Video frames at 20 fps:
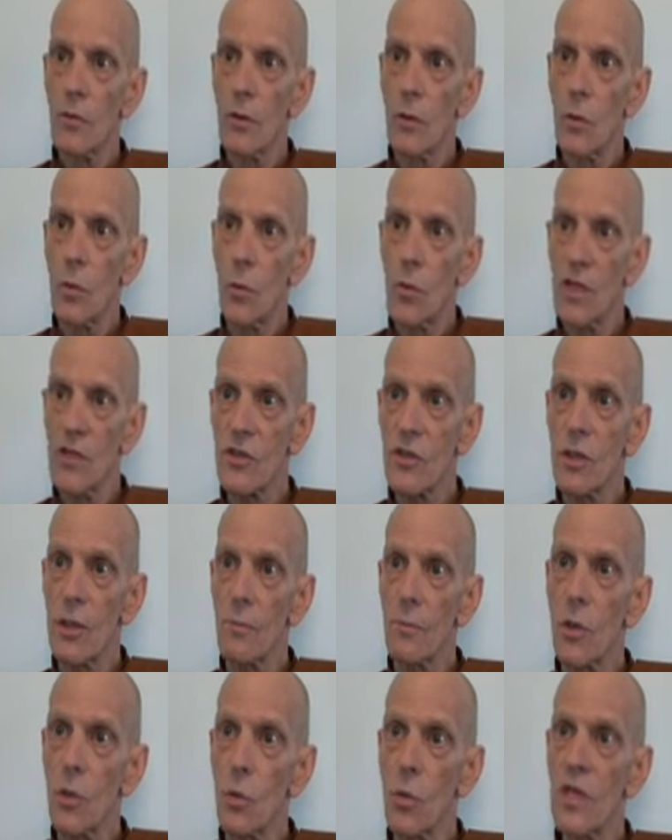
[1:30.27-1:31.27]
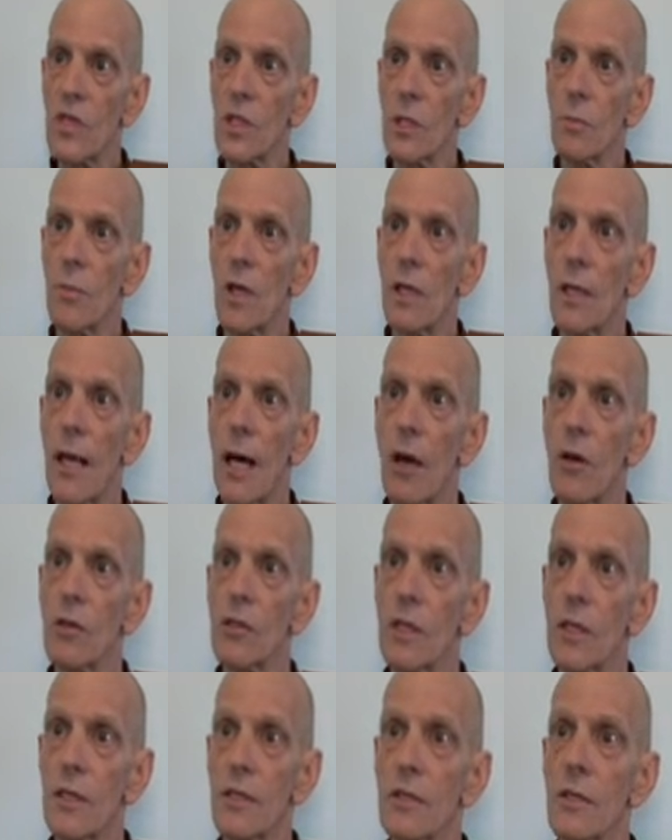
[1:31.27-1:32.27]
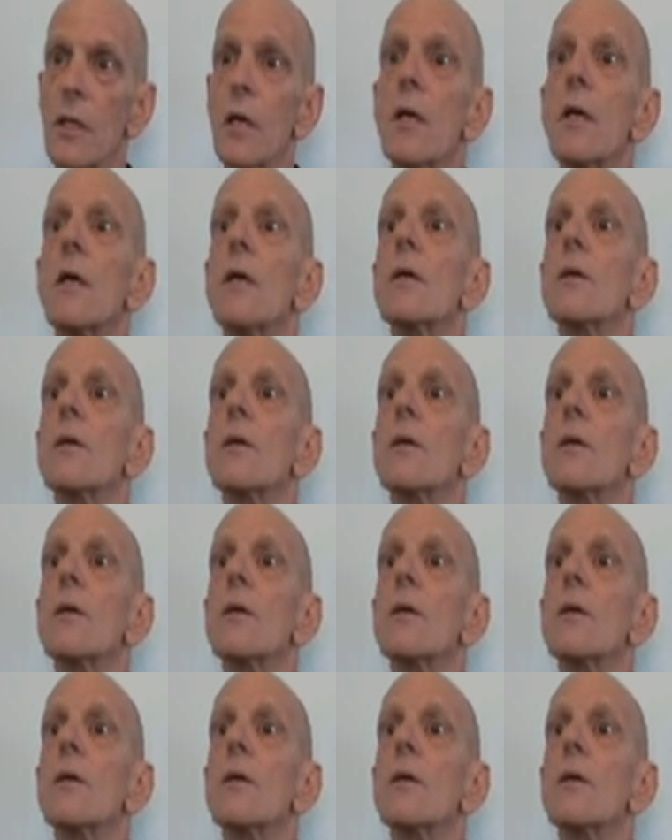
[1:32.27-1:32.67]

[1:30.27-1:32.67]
wisdom allows us